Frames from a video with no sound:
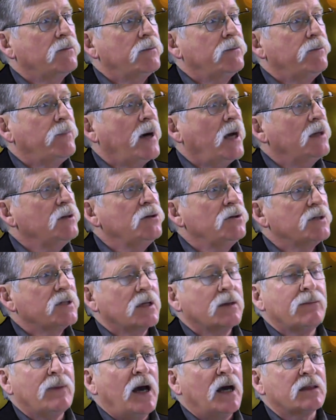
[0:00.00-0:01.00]
by
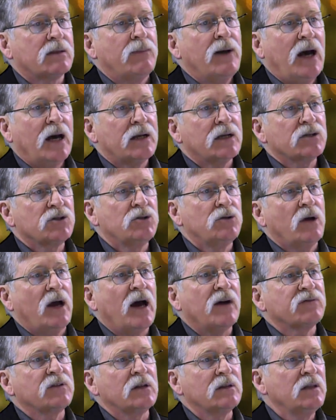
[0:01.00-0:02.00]
using mathematics, you
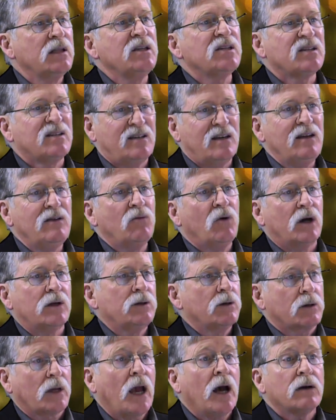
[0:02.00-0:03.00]
have to at least see what
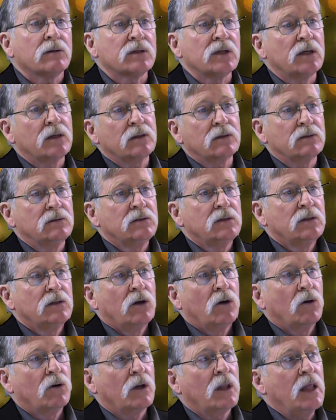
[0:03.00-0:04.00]
you're counting,
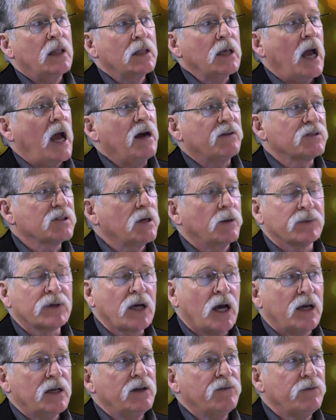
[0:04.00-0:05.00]
or have some
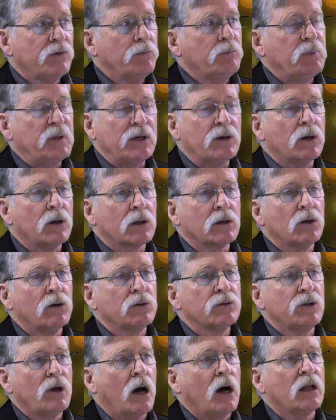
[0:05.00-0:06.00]
kind of
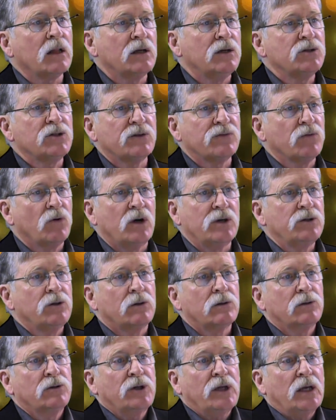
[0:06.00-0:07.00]
empirical knowledge of what
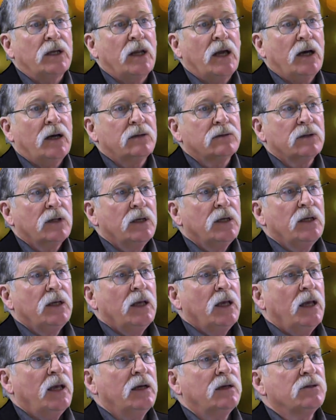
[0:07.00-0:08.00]
you're looking at.
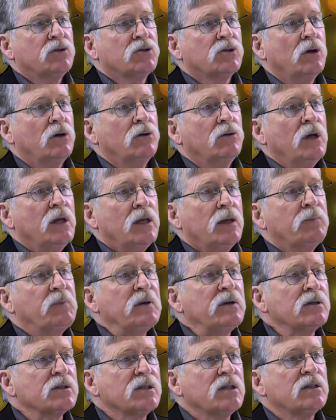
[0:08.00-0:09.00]
And so
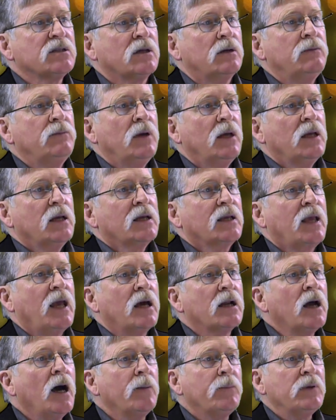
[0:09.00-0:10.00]
empiricism
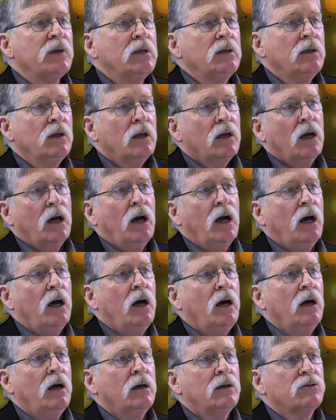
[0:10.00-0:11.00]
cannot be
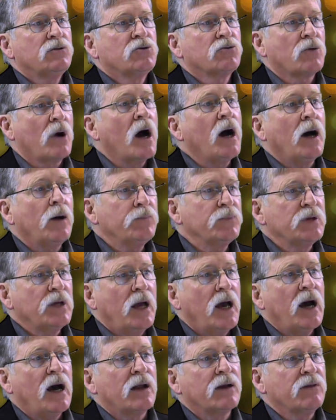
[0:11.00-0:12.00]
dropped
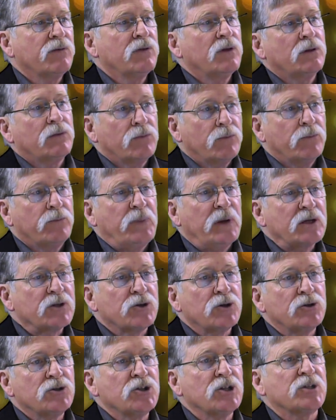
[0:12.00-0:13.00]
out of the
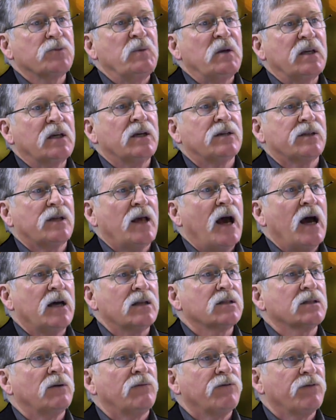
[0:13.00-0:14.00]
picture just because it
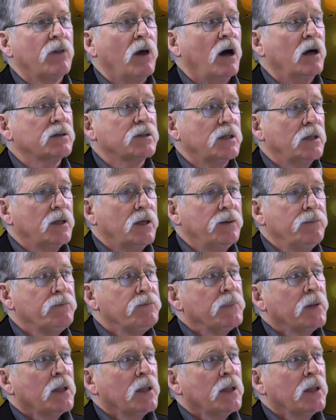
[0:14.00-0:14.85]
has some flaws in it.